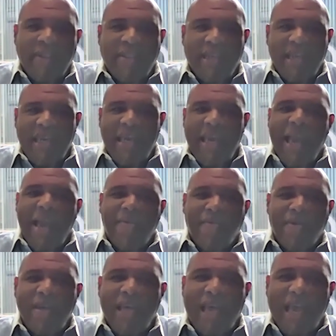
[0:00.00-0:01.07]
city
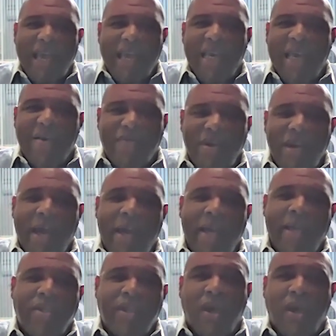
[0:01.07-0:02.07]
every day and every night.